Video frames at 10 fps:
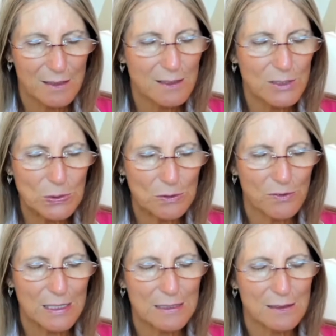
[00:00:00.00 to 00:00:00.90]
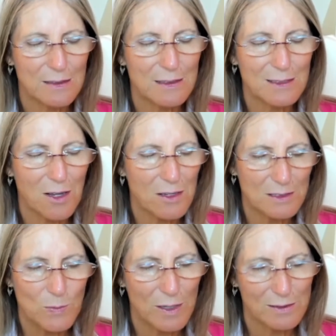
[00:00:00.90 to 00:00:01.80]
this universe, in this
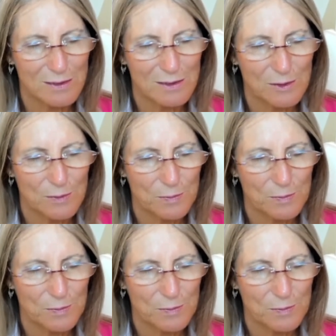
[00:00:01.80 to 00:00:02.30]
cosmos,